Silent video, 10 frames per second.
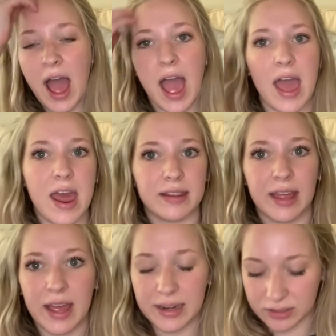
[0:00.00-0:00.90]
and the
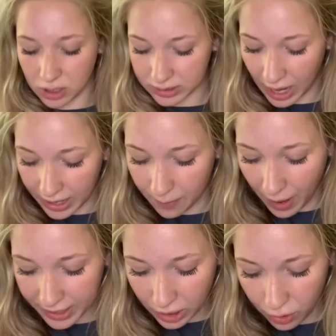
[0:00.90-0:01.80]
end is all tied up,
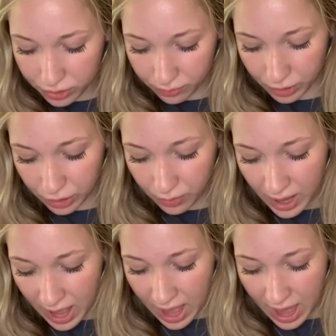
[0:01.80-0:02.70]
I go through
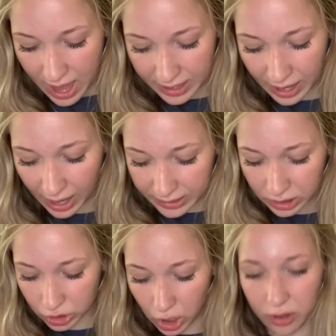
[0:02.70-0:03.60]
and kind
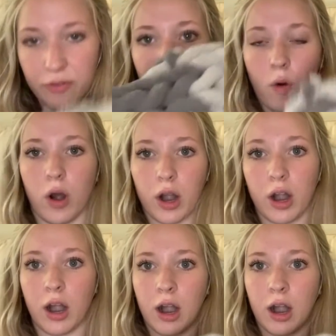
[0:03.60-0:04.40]
of look for